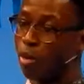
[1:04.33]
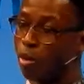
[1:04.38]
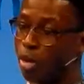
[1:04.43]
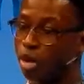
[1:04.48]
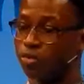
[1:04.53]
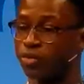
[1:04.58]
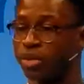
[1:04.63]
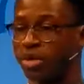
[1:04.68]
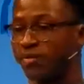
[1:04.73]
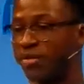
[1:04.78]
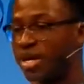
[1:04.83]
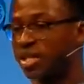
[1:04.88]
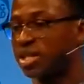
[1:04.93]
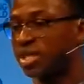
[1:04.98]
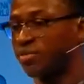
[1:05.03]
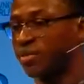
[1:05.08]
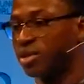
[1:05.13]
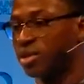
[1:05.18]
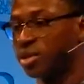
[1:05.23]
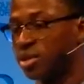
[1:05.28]
a whirlwind of
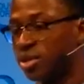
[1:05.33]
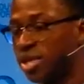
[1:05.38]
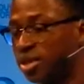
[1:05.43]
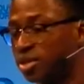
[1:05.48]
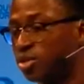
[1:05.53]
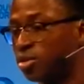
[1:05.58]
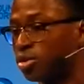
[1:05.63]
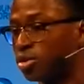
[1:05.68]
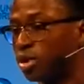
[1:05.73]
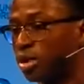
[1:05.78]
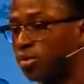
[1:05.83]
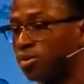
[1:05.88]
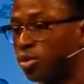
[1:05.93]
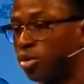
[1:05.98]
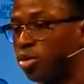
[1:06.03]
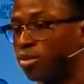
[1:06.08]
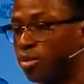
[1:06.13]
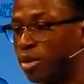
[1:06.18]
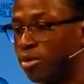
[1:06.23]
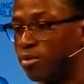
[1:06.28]
activities that totally
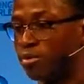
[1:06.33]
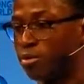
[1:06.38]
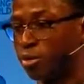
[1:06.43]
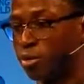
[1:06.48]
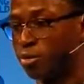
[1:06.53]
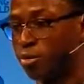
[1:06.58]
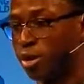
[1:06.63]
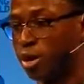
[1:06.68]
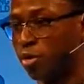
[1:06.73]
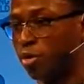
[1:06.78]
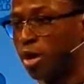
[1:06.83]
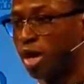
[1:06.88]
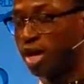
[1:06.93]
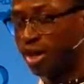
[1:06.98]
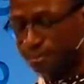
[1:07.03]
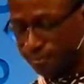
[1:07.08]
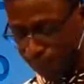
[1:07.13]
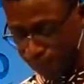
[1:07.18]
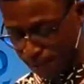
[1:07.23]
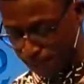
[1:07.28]
blew me away.